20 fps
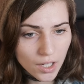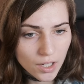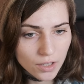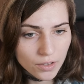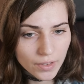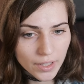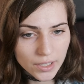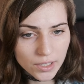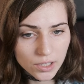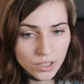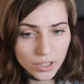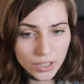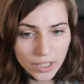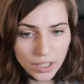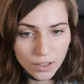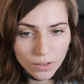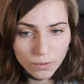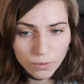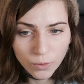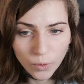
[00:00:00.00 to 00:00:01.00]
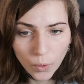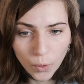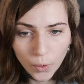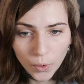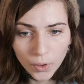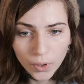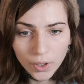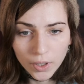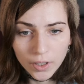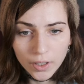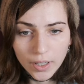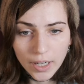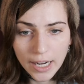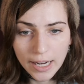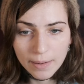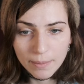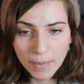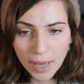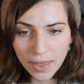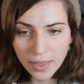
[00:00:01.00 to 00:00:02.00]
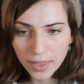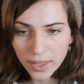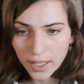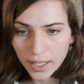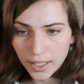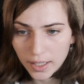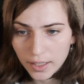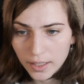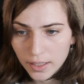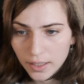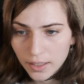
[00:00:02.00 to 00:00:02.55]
that's looking for a method